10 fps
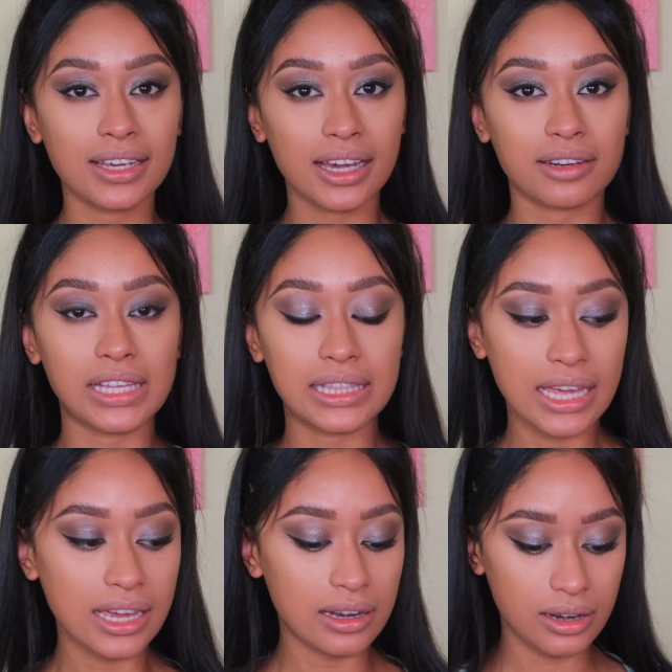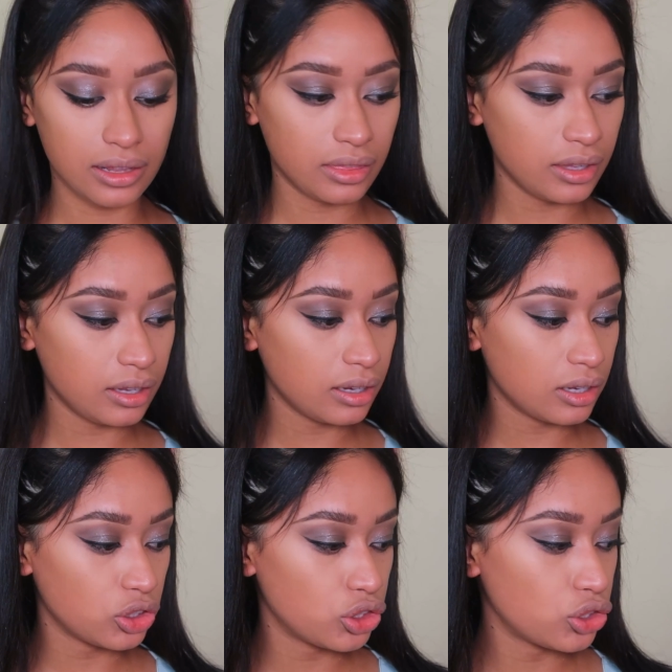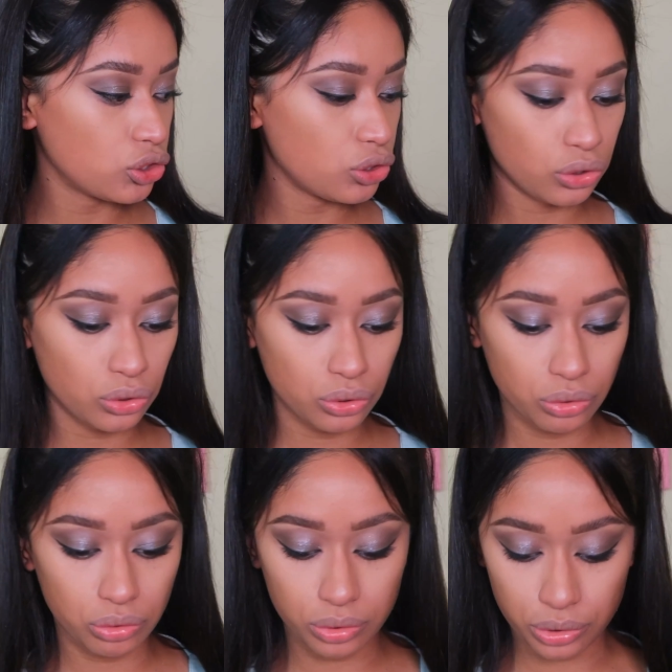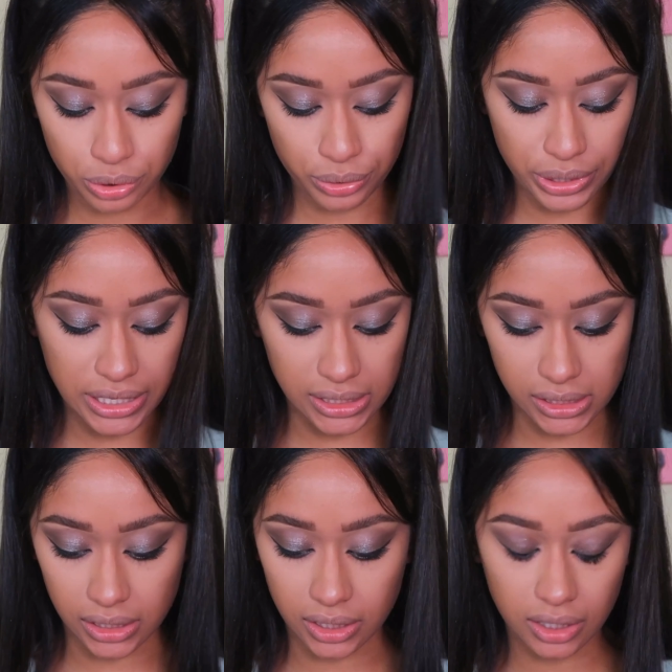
Kind of like that, nothing too crazy.